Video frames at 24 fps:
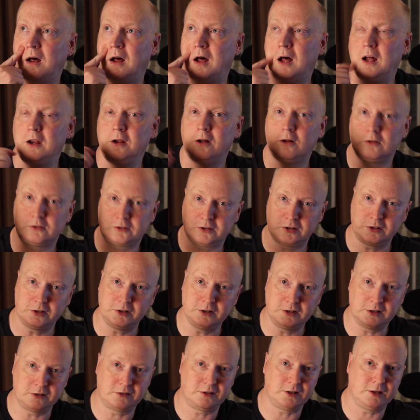an
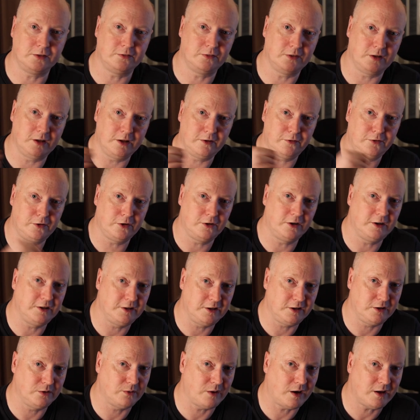alternative if you're in
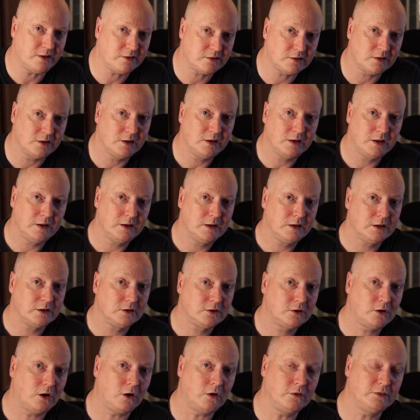the US
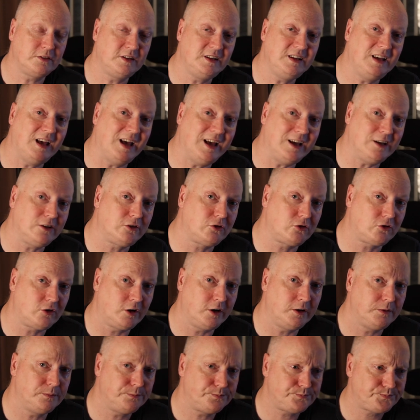called the
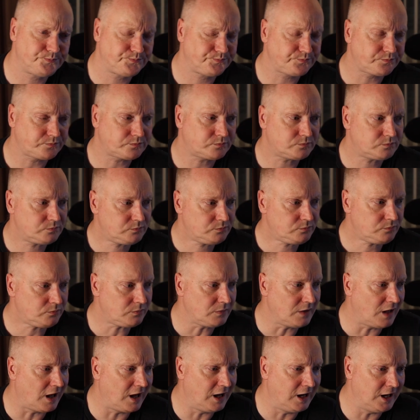Extra.
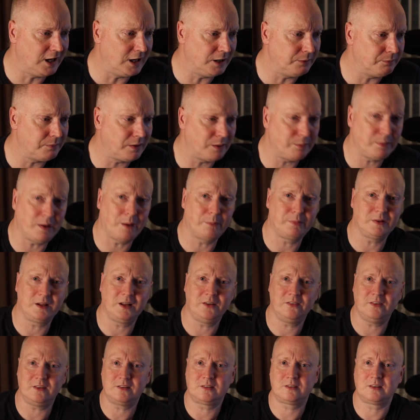I
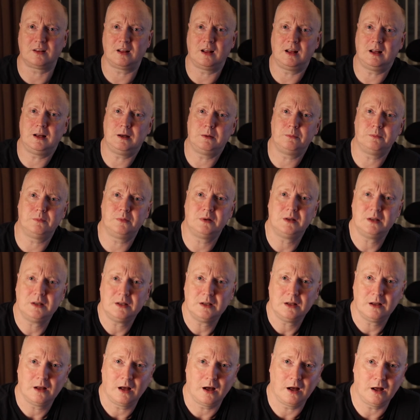believe it's
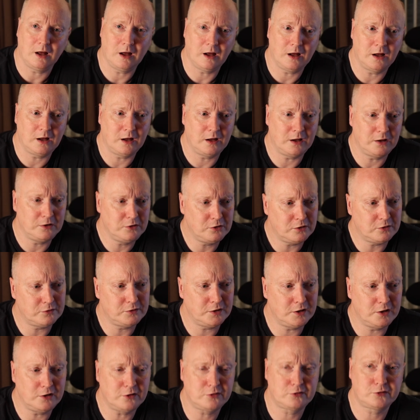
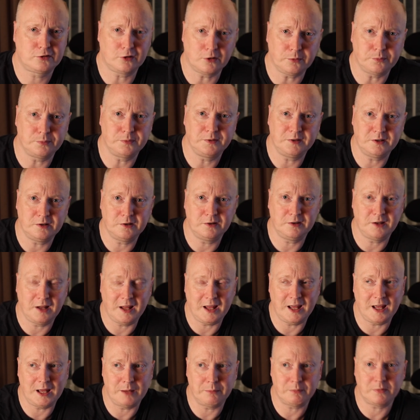another
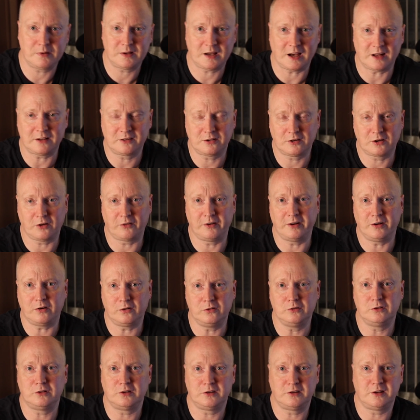sub-name category
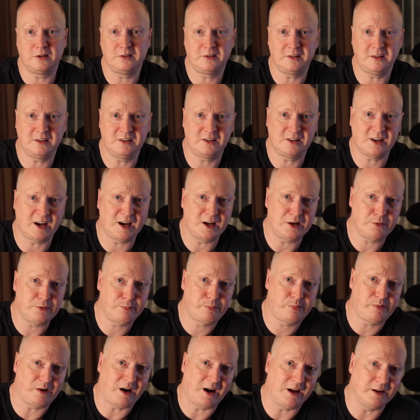under the DJI
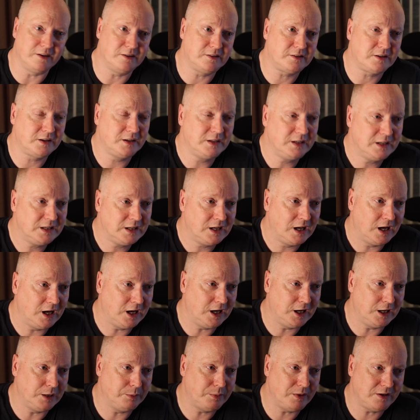brand.
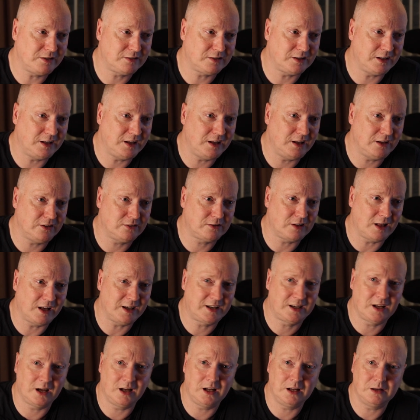Basically it's
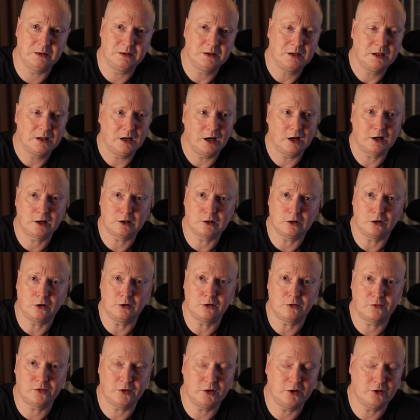like a
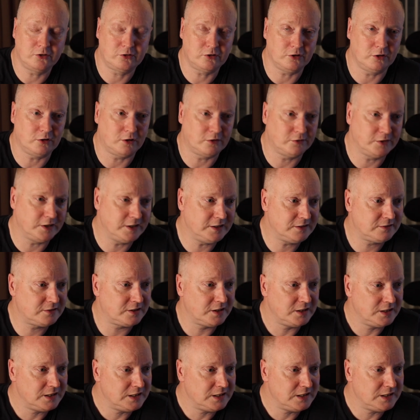cloned version of it.